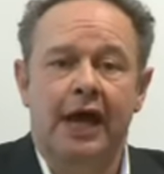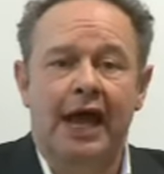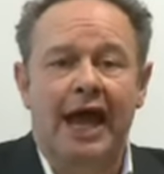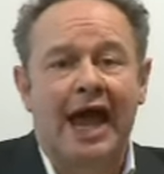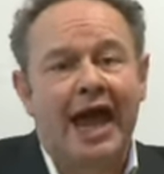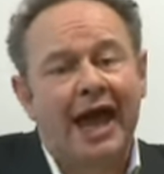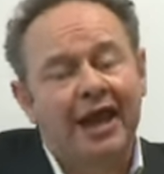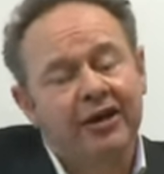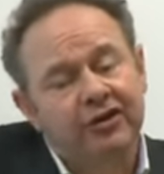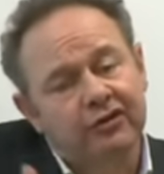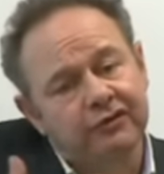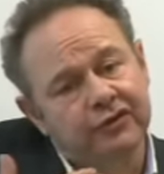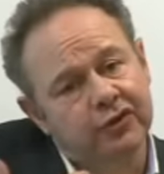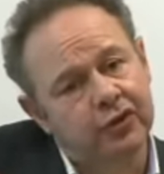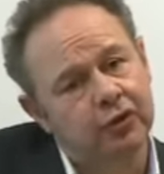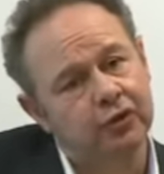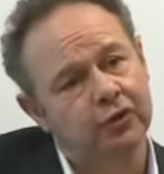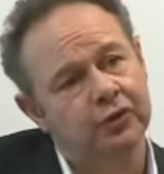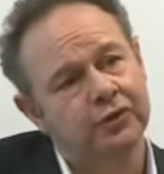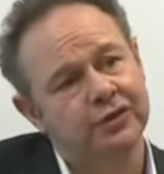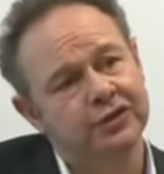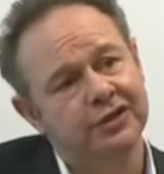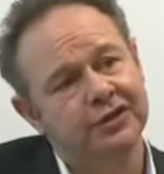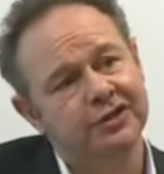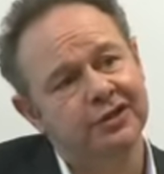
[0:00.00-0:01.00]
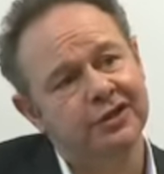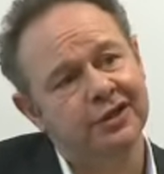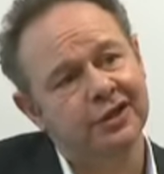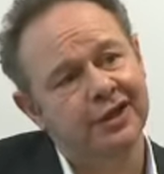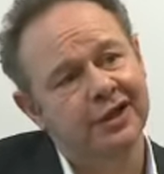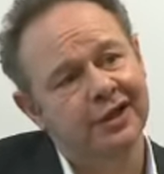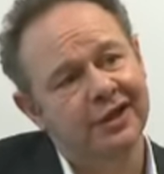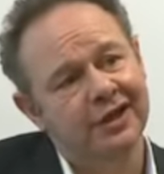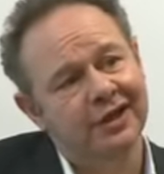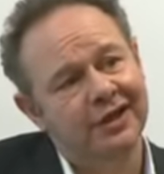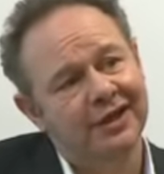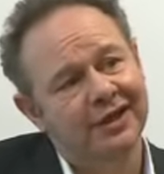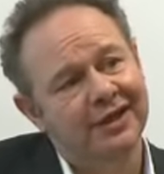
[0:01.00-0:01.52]
And of course,
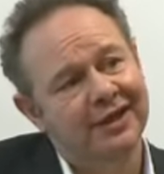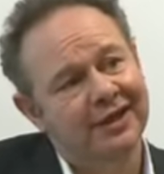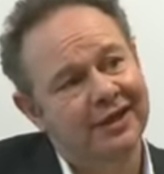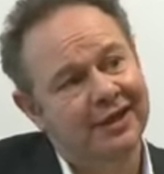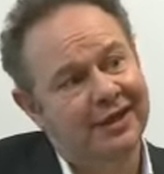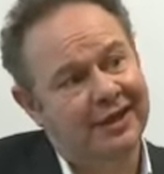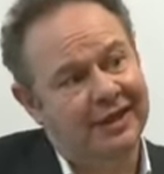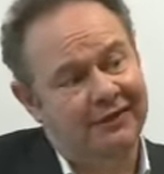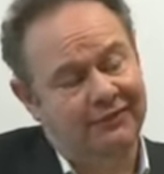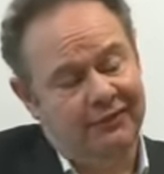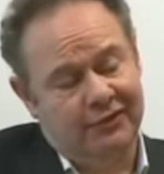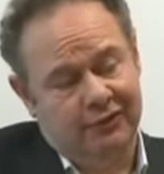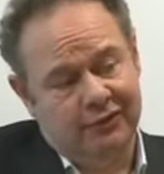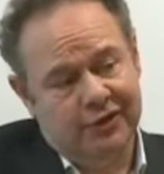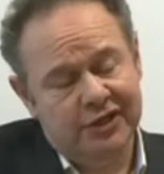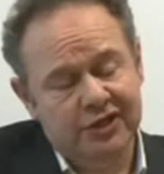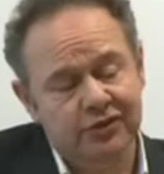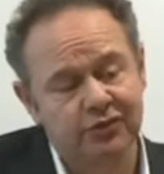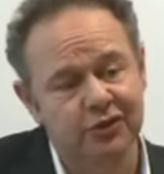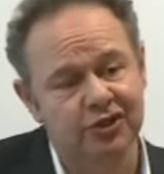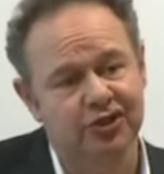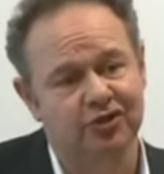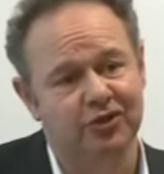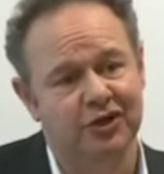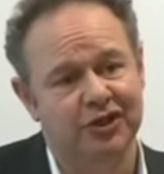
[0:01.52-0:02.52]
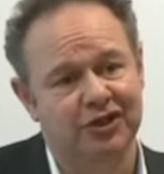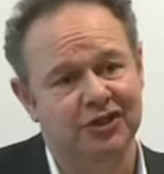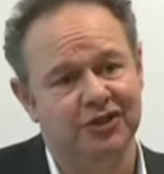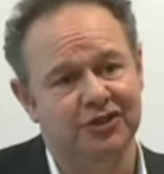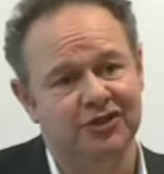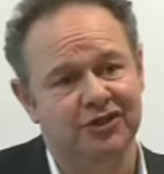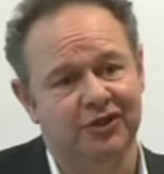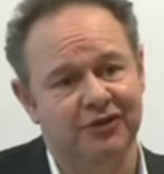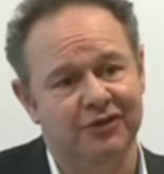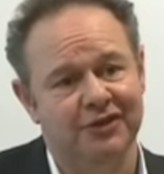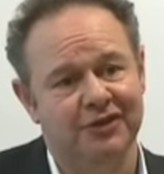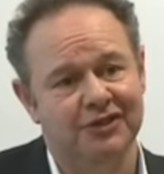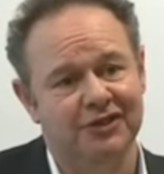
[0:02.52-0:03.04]
if there is
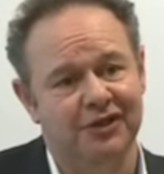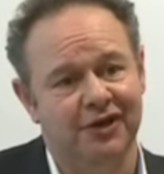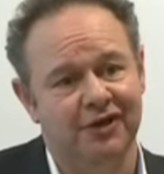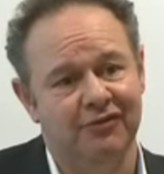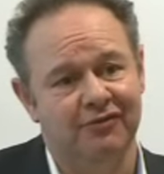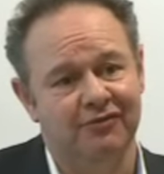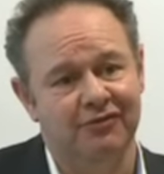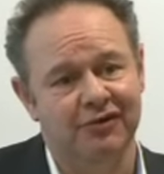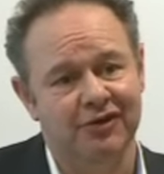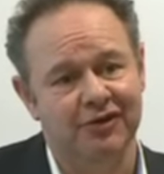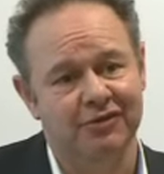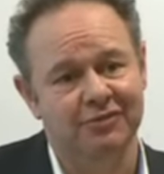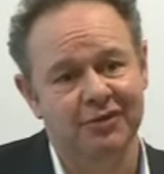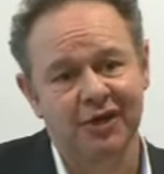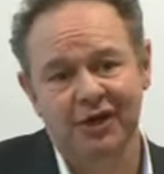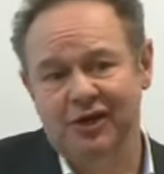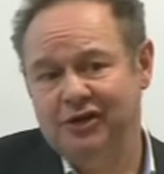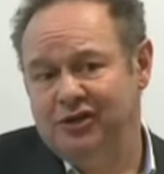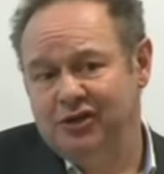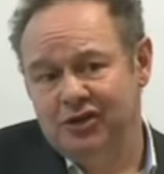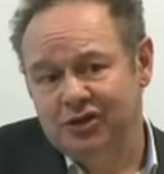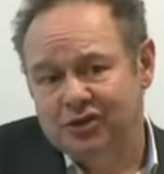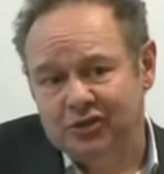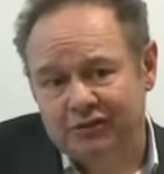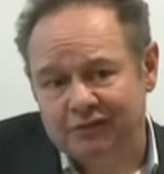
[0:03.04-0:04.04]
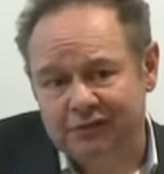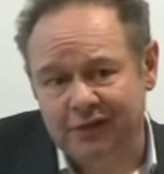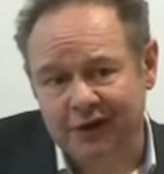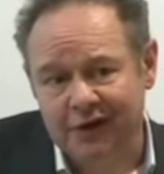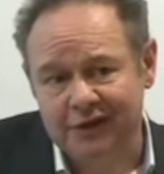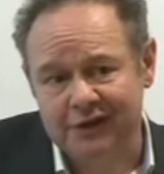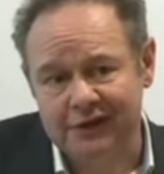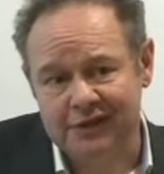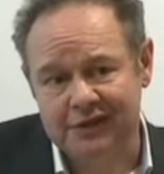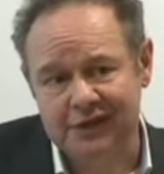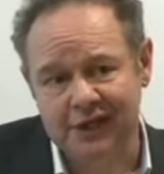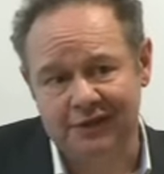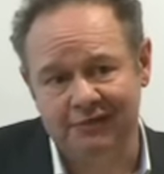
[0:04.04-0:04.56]
restrictions on design freedom, you should
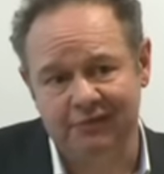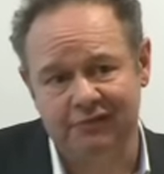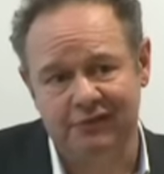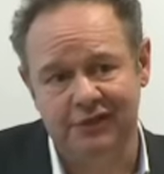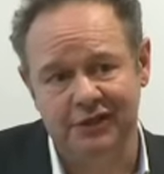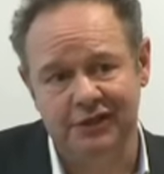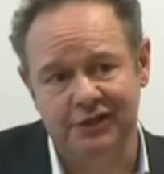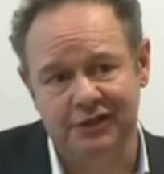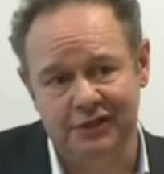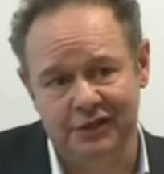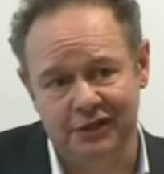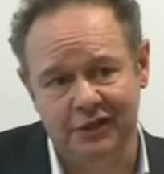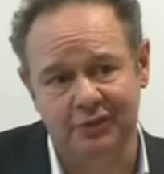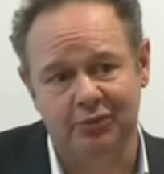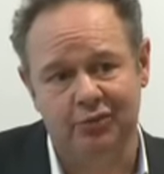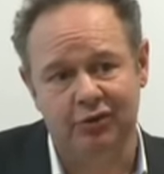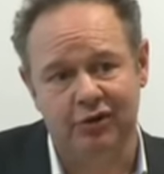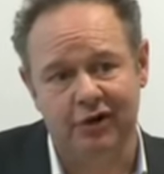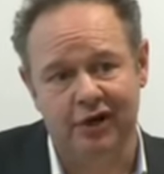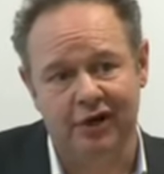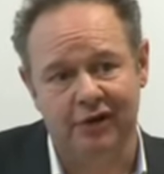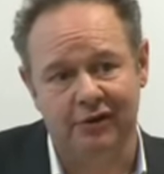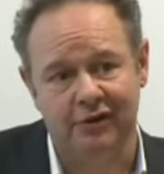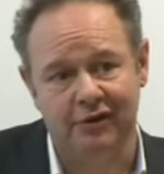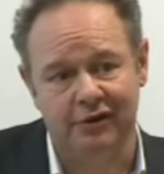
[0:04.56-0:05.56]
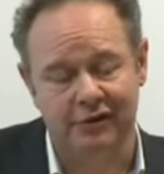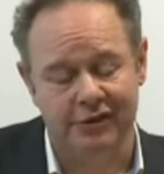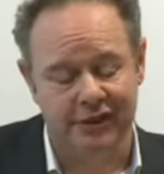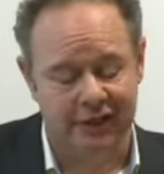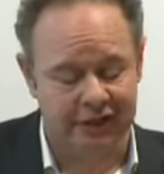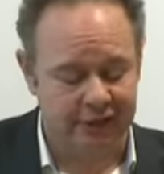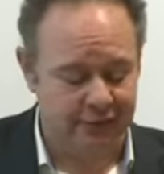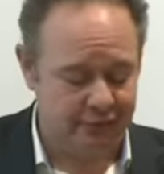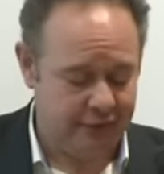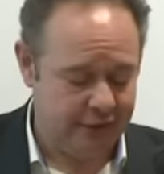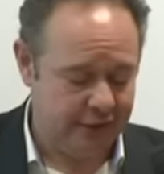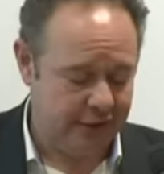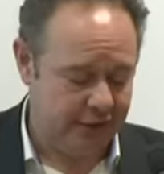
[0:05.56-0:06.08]
find the same features in the prior art
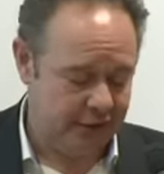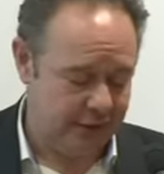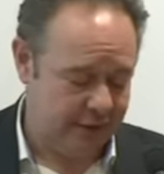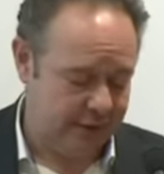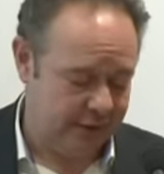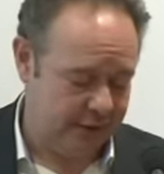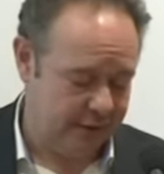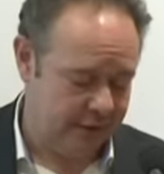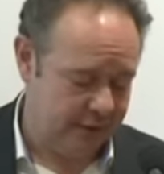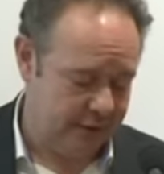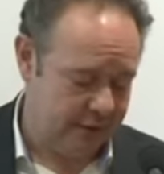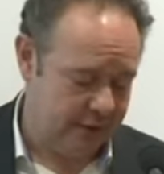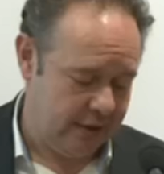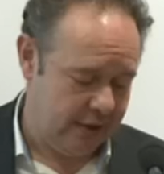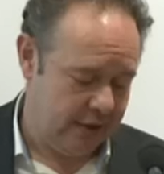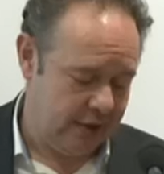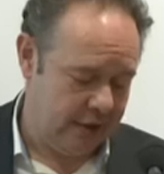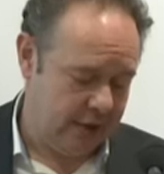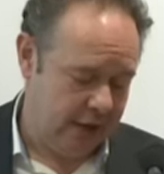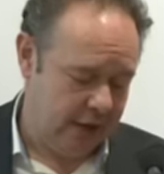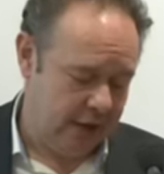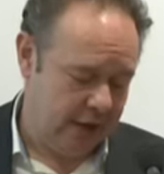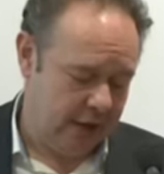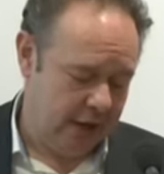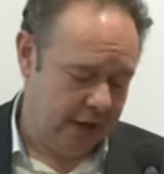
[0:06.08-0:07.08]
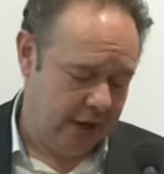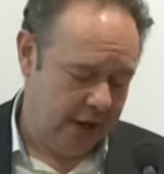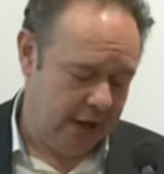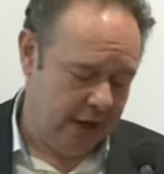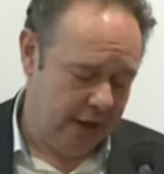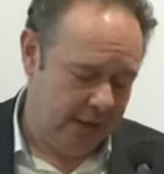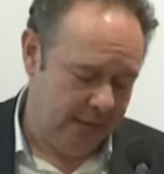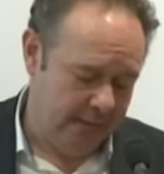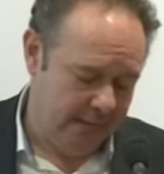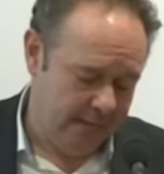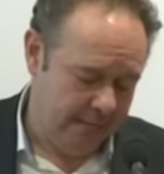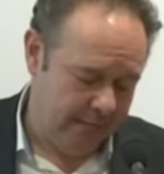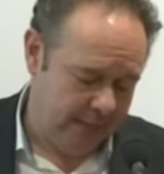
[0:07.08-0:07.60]

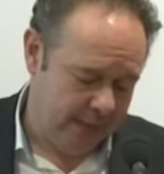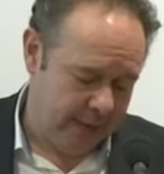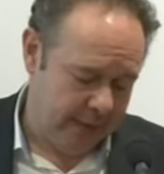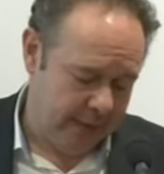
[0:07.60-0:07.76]
anyway.